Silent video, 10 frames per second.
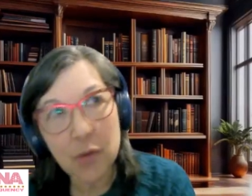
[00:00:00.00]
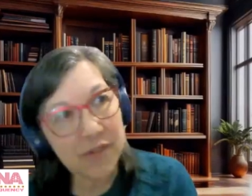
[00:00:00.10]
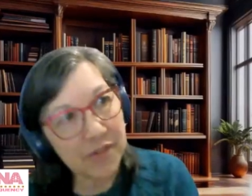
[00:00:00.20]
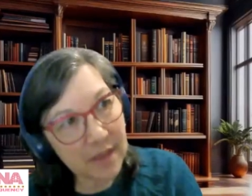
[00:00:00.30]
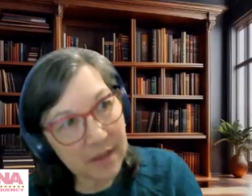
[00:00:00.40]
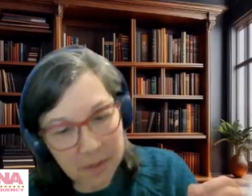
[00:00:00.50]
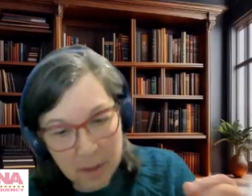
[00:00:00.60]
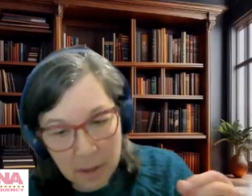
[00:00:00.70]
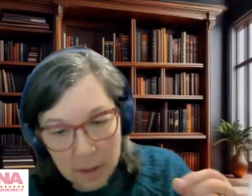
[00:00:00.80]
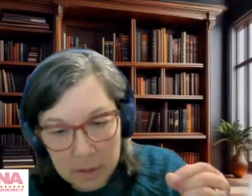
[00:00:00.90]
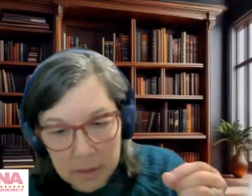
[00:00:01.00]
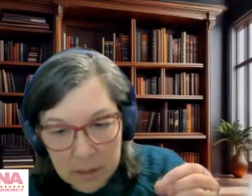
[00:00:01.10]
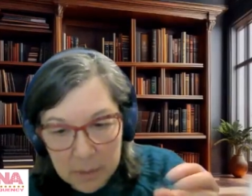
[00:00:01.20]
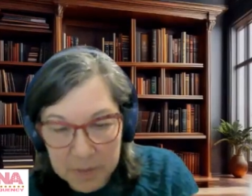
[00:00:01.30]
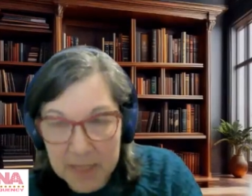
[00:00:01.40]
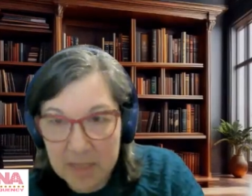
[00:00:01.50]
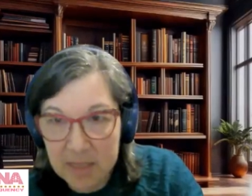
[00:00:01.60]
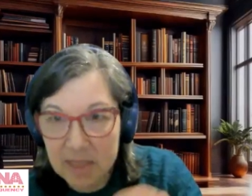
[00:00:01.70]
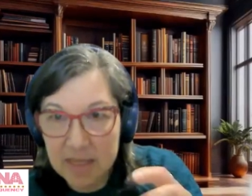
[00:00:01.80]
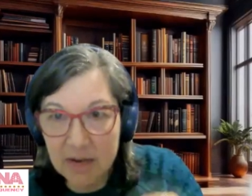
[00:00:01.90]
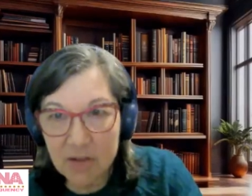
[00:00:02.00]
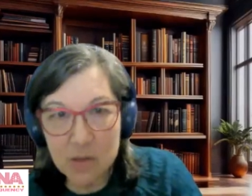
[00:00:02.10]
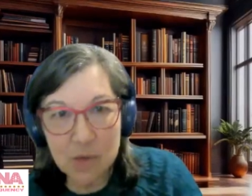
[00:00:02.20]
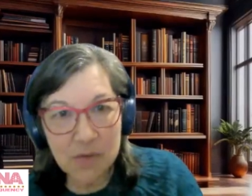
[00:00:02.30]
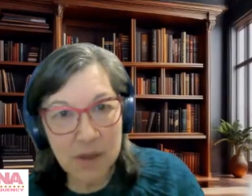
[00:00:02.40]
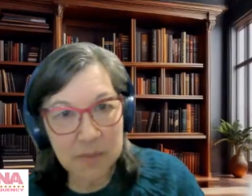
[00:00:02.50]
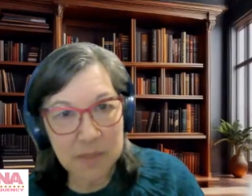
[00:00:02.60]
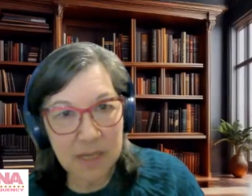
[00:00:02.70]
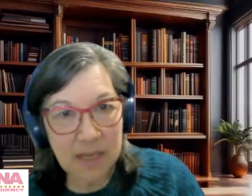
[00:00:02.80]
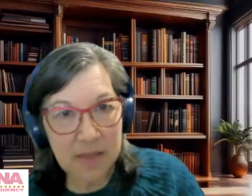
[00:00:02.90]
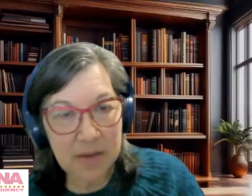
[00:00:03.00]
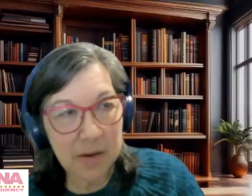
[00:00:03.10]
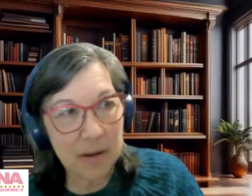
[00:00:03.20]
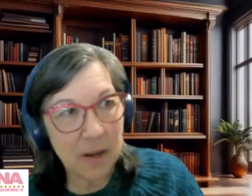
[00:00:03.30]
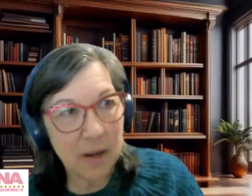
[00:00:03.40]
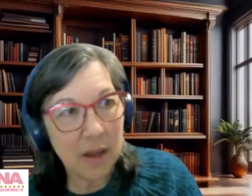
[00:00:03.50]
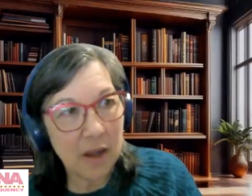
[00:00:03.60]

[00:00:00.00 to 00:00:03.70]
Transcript: so it's these little pieces that all sort of come together.